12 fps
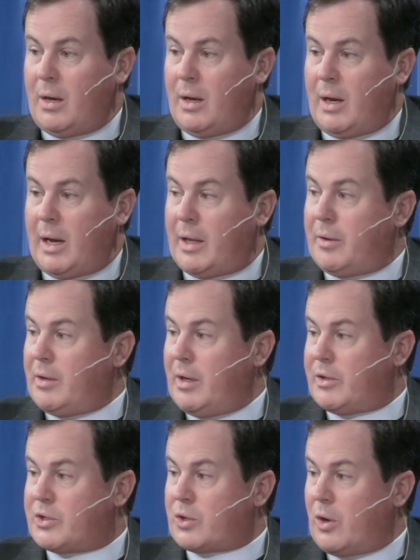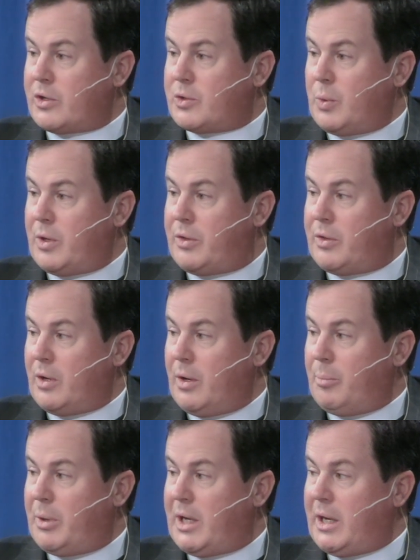And it starts with
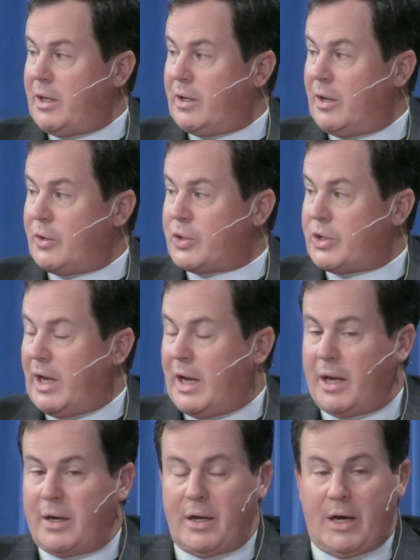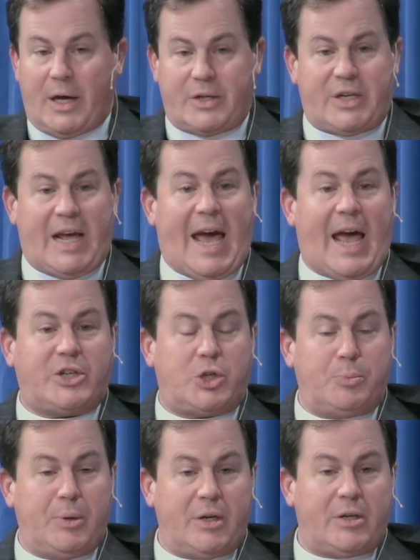beginning to understand
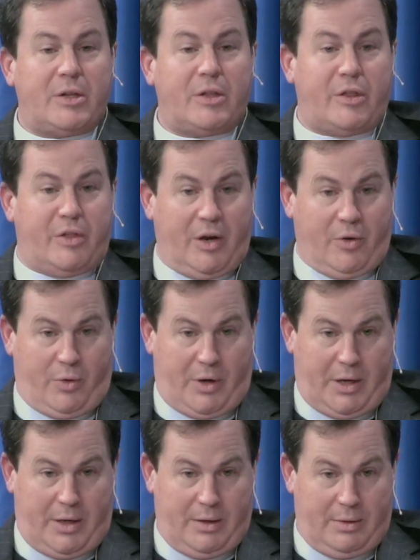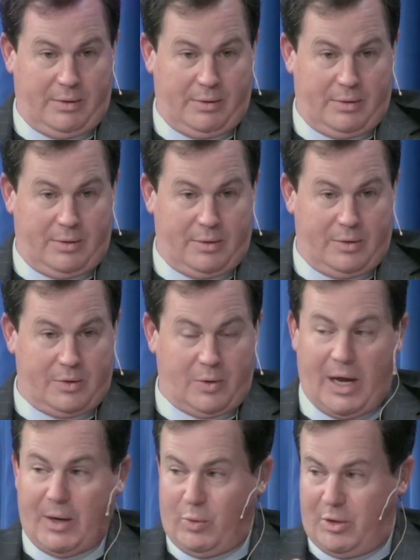attachment theory. So
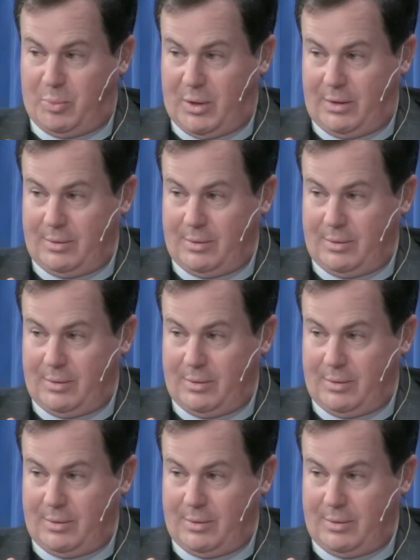hang with me.